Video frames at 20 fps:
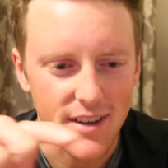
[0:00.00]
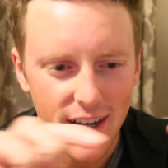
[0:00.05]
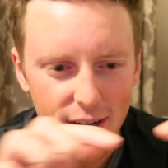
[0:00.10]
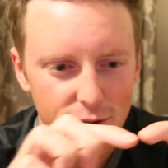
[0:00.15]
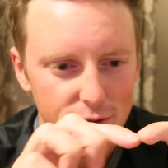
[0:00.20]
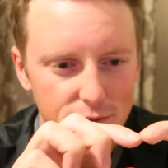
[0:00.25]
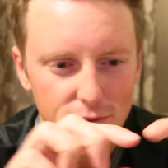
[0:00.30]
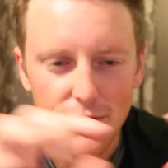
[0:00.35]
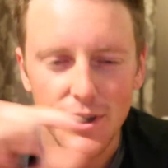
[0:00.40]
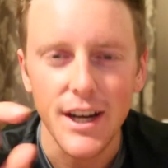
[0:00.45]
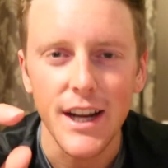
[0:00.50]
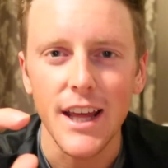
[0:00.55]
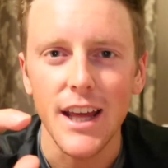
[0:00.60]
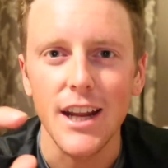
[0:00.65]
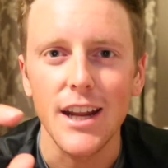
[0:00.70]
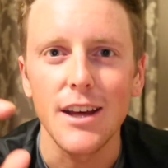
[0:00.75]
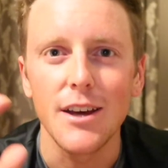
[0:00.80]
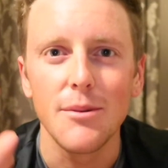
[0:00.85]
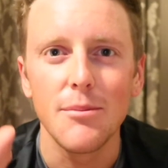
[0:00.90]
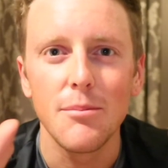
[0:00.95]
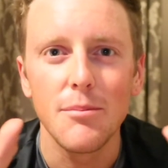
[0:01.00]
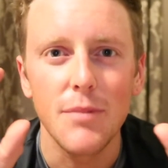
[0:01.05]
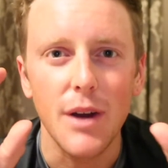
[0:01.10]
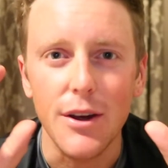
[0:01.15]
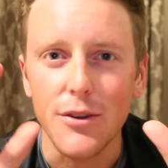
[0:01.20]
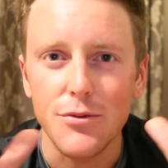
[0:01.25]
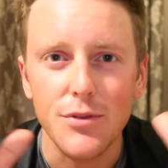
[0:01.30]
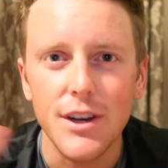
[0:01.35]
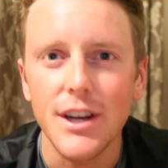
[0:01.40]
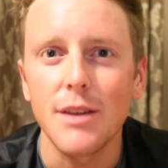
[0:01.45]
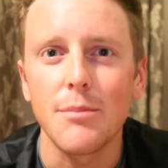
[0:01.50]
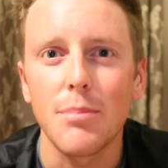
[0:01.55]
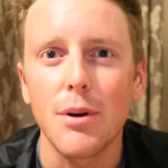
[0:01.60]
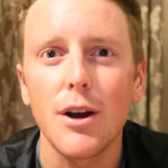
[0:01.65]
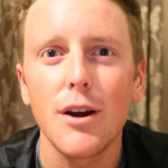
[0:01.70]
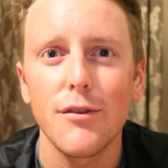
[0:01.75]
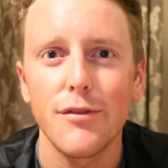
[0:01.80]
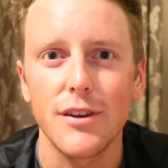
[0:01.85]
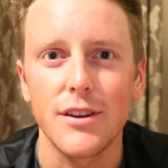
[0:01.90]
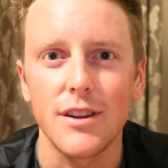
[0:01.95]
and I was reading it. I was reading it
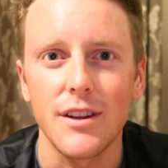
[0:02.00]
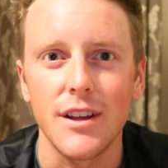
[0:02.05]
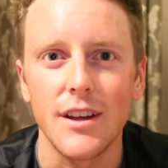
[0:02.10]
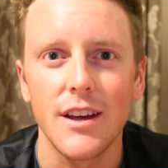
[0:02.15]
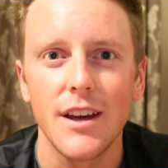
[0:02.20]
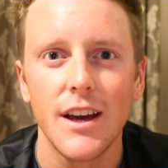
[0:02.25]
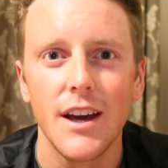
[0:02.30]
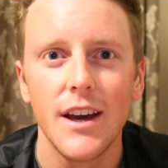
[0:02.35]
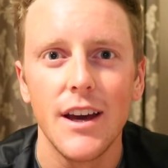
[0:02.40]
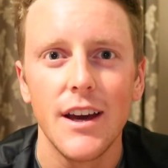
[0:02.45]
perfectly.